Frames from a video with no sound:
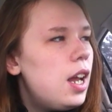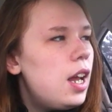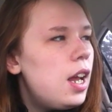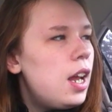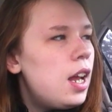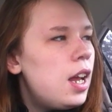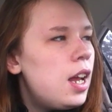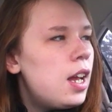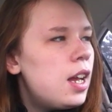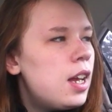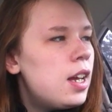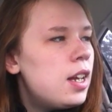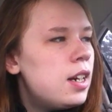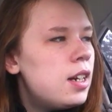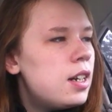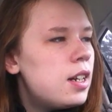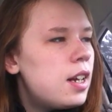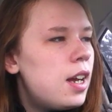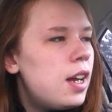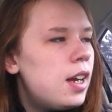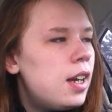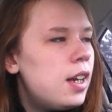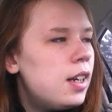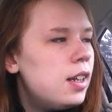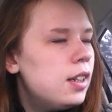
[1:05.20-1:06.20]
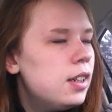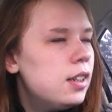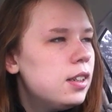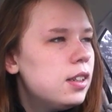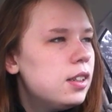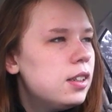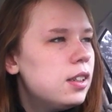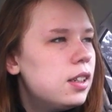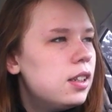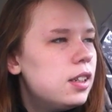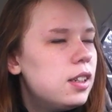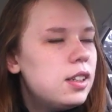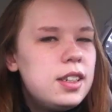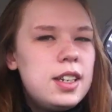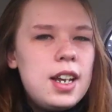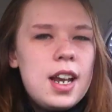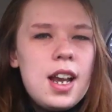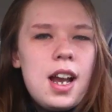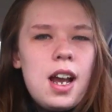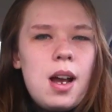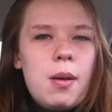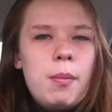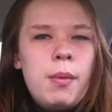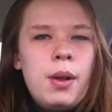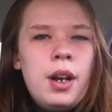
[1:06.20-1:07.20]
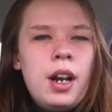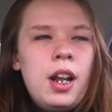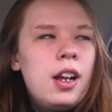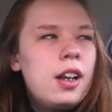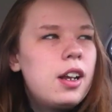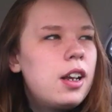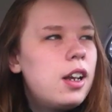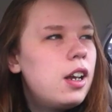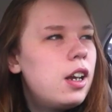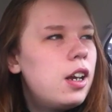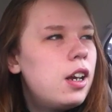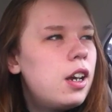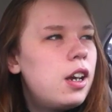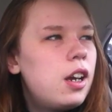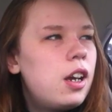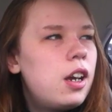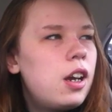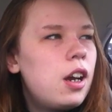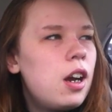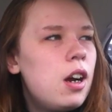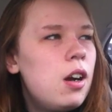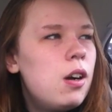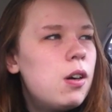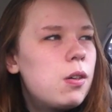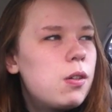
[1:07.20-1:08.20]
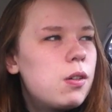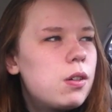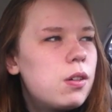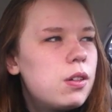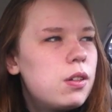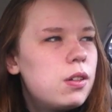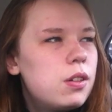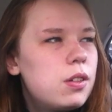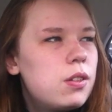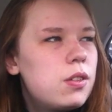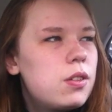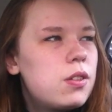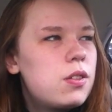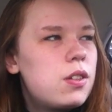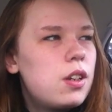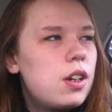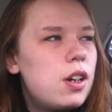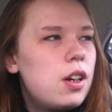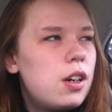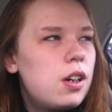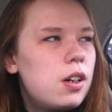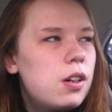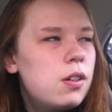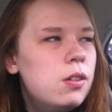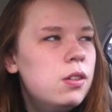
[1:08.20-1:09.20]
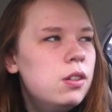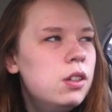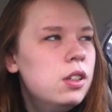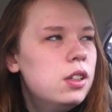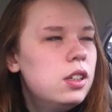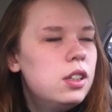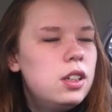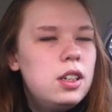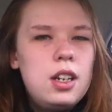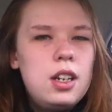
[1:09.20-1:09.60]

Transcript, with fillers: And uh, yeah, I'm gonna go. So,